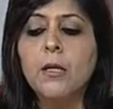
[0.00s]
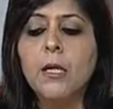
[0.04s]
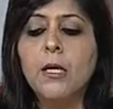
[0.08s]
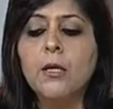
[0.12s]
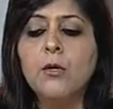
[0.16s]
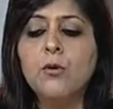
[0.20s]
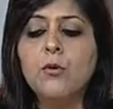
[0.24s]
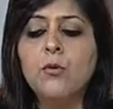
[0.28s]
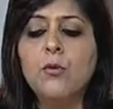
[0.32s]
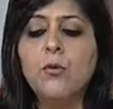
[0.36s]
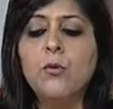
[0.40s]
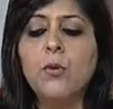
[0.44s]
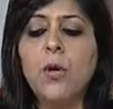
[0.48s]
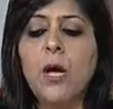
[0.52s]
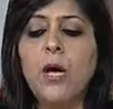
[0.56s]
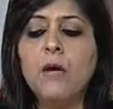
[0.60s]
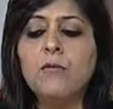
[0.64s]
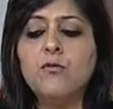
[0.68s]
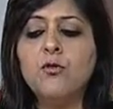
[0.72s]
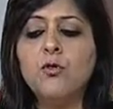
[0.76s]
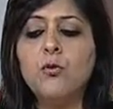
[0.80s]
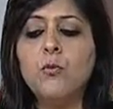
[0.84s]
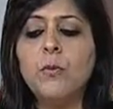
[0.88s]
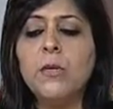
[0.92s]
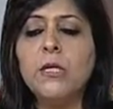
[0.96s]
then you
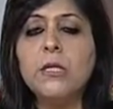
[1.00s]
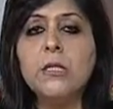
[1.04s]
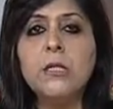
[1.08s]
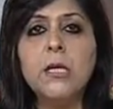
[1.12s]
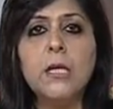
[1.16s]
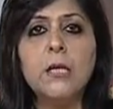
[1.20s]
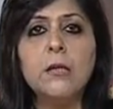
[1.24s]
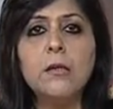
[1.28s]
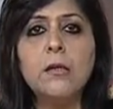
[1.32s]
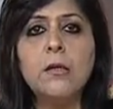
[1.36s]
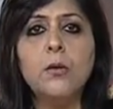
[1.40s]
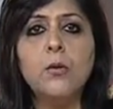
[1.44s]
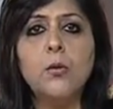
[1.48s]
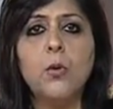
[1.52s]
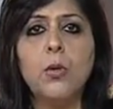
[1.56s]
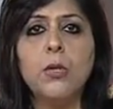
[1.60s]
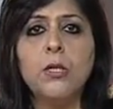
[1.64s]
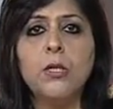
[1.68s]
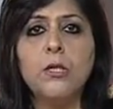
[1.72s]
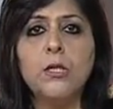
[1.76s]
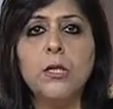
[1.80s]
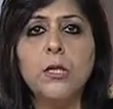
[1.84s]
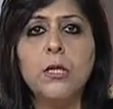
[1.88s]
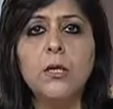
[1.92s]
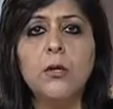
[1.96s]
have to maintain the
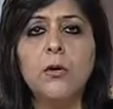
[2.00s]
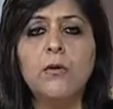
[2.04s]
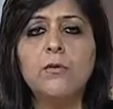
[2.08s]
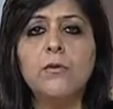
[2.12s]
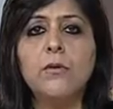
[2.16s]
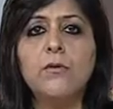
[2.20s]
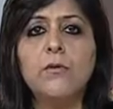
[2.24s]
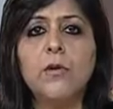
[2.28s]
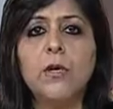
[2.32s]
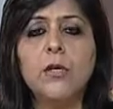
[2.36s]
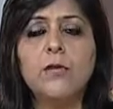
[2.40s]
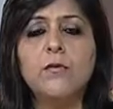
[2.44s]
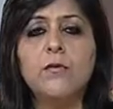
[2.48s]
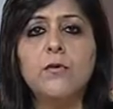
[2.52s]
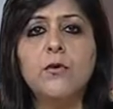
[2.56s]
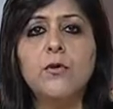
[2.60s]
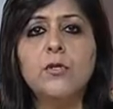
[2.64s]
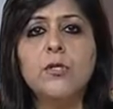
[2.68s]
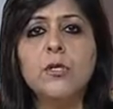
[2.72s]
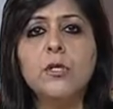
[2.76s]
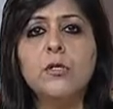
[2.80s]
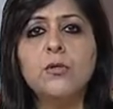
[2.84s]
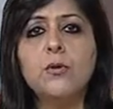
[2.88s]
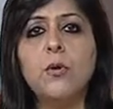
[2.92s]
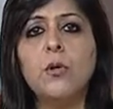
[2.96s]
quality of the
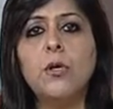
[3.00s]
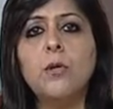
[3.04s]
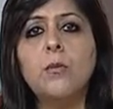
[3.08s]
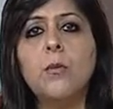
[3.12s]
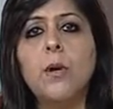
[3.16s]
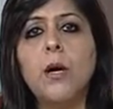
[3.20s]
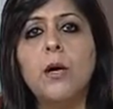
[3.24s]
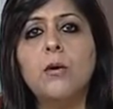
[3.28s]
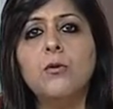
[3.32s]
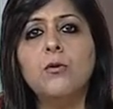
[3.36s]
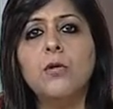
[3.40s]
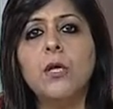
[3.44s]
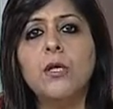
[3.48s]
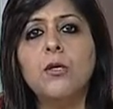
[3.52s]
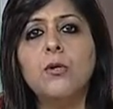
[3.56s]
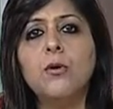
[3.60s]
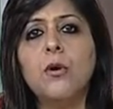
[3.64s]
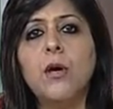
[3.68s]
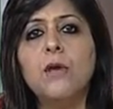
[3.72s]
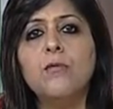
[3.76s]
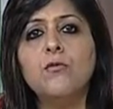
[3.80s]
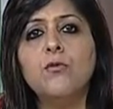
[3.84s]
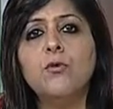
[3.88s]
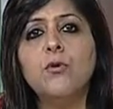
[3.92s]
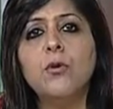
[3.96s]
workforce is all about that you
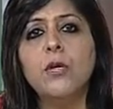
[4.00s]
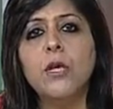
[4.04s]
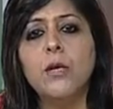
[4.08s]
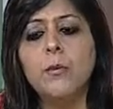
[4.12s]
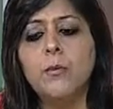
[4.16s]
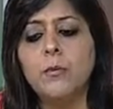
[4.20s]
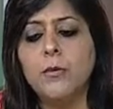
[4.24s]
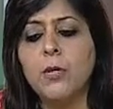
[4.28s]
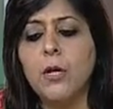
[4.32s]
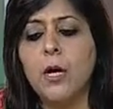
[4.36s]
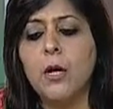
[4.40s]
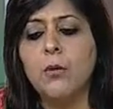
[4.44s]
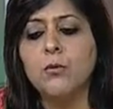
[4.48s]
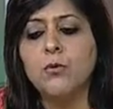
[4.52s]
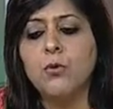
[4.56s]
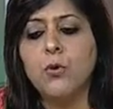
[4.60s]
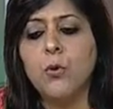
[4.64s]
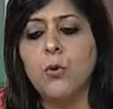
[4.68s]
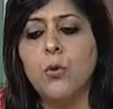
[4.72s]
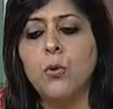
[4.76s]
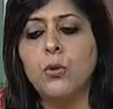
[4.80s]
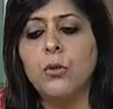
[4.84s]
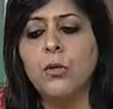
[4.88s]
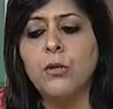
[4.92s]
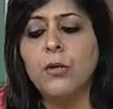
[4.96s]
have to nip out
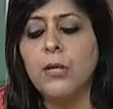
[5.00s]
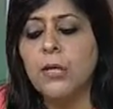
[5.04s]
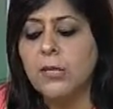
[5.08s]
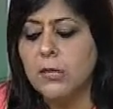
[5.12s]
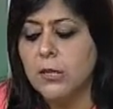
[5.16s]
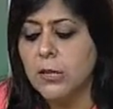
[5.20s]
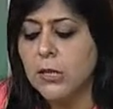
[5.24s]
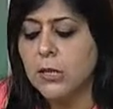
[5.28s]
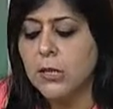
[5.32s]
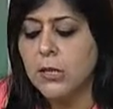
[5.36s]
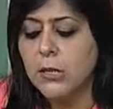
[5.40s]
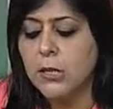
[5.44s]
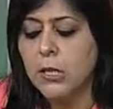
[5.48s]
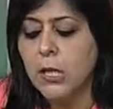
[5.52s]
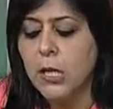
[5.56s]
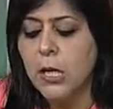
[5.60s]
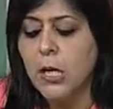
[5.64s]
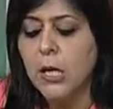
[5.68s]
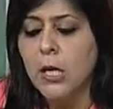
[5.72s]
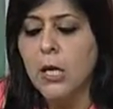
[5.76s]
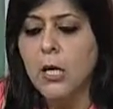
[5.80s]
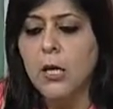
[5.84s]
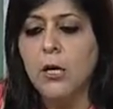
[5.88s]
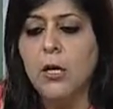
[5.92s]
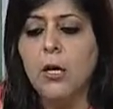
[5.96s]
all the reasons
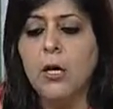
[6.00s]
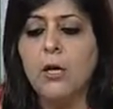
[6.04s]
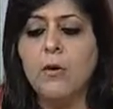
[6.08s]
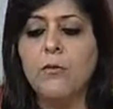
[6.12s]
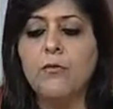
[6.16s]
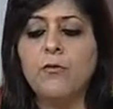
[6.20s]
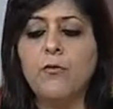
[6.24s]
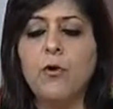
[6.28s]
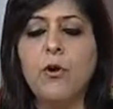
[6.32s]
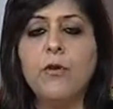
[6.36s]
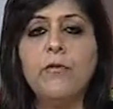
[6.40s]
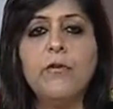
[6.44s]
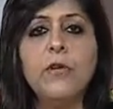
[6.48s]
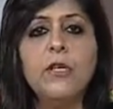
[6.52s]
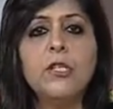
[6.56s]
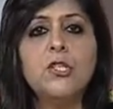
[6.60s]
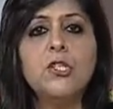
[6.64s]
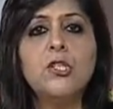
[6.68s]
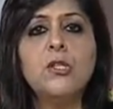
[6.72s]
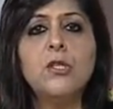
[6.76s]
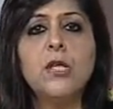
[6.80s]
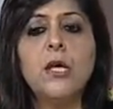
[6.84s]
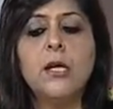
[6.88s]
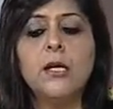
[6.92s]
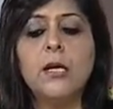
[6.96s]
uh, for
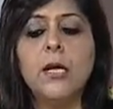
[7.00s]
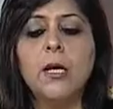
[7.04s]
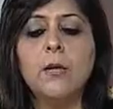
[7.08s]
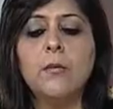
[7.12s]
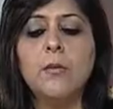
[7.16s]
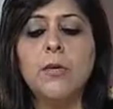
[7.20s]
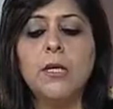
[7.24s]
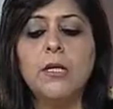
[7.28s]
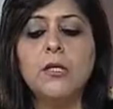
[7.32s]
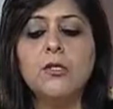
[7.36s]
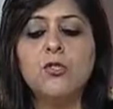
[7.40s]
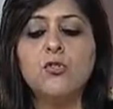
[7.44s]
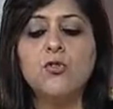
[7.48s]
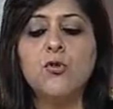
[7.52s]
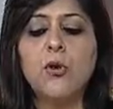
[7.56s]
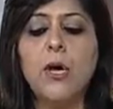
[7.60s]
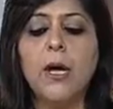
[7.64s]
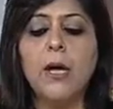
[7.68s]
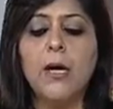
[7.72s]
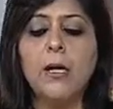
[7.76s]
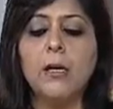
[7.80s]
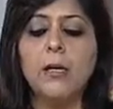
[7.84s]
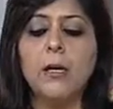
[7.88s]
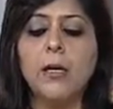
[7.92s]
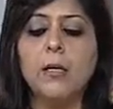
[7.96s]
which there can be a
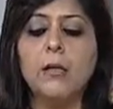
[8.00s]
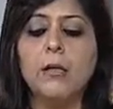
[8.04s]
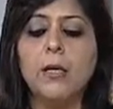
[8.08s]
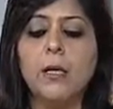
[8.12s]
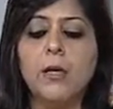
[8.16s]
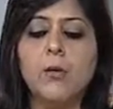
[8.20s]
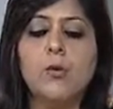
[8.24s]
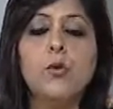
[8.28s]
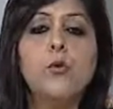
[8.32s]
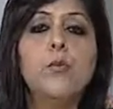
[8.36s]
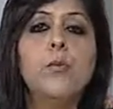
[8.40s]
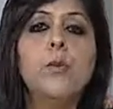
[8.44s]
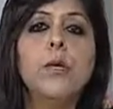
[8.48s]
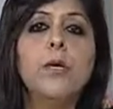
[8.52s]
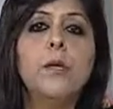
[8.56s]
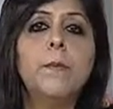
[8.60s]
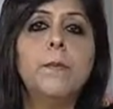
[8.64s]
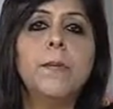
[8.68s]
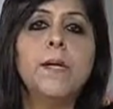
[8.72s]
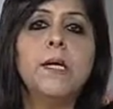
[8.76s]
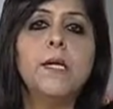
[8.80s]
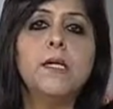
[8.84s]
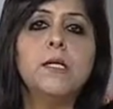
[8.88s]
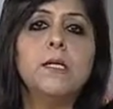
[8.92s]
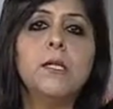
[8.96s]
strike and there could be a
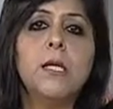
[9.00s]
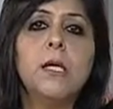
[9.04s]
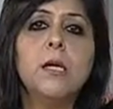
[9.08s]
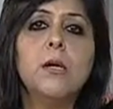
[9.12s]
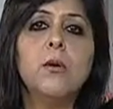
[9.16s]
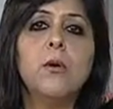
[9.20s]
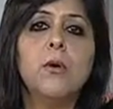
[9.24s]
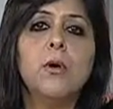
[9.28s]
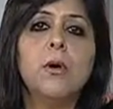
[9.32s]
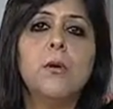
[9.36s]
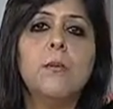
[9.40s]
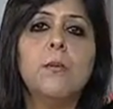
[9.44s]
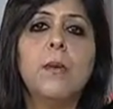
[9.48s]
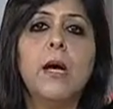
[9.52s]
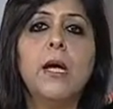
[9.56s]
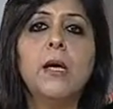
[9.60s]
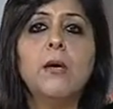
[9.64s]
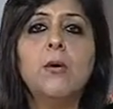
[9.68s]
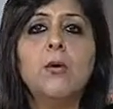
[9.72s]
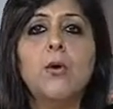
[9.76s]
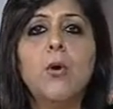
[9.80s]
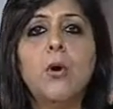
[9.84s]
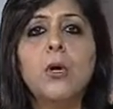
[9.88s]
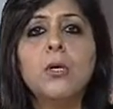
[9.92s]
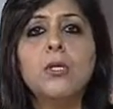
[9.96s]
picketing or a
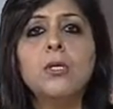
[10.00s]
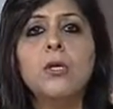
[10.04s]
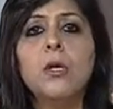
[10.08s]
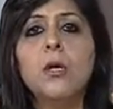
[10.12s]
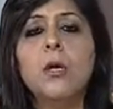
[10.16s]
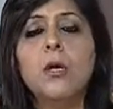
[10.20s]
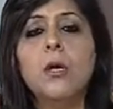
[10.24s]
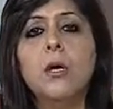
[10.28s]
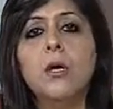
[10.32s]
boycott.